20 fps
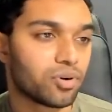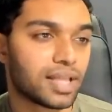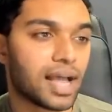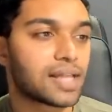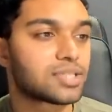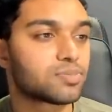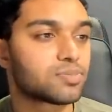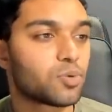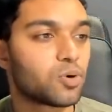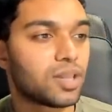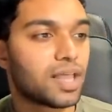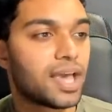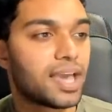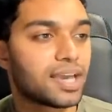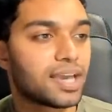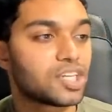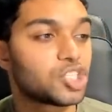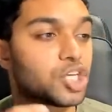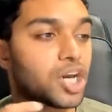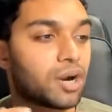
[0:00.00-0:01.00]
That's more
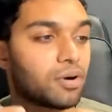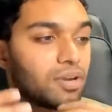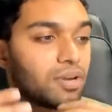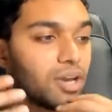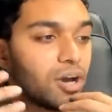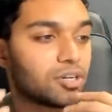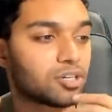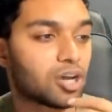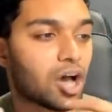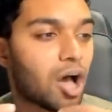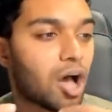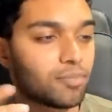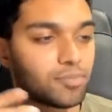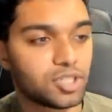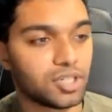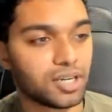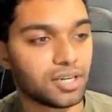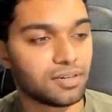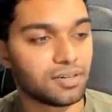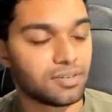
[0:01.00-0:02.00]
like cherry on top
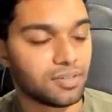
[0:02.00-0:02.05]
shit,